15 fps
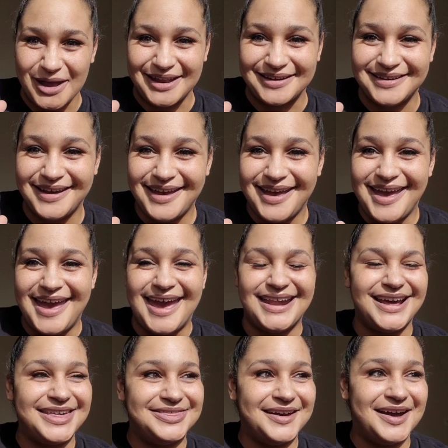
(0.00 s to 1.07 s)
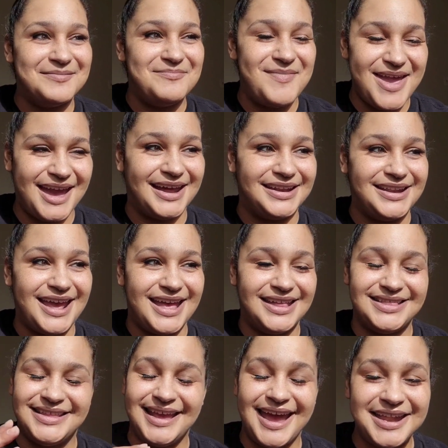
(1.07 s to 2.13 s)
win. And I thought, man,
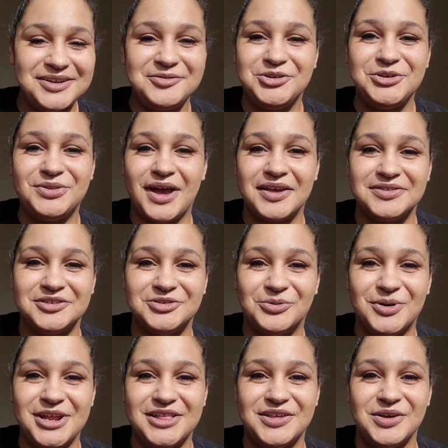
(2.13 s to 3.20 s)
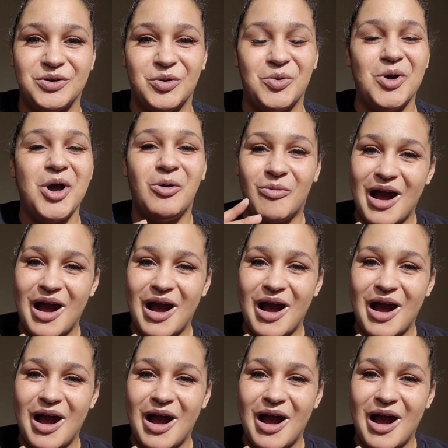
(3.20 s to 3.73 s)
it's the end of 2022.